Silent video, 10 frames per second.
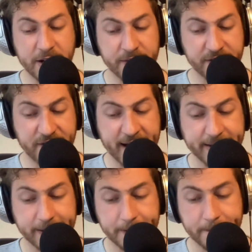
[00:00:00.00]
on the
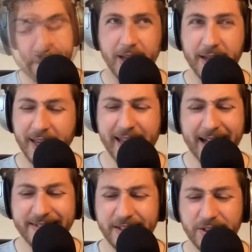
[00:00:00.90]
fact. He
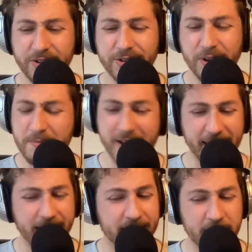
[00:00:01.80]
has
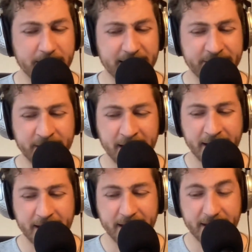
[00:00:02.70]
insomnia, I believe,
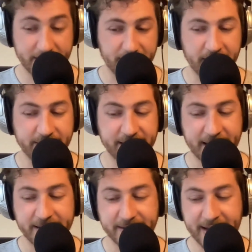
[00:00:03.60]
I
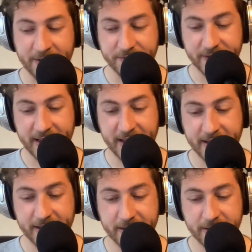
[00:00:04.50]
said doubtfully.
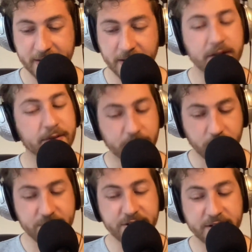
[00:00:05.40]

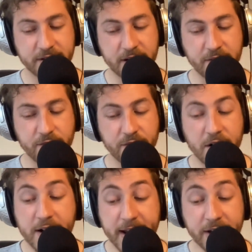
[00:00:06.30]
Which is a
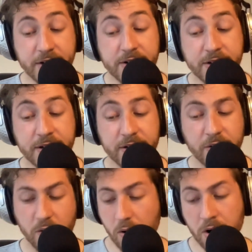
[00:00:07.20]
very good
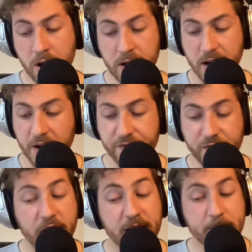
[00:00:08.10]
or a
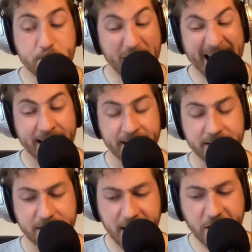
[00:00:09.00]
very bad
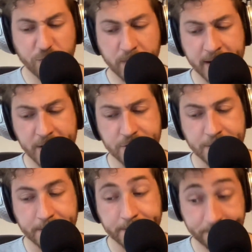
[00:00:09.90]
explanation,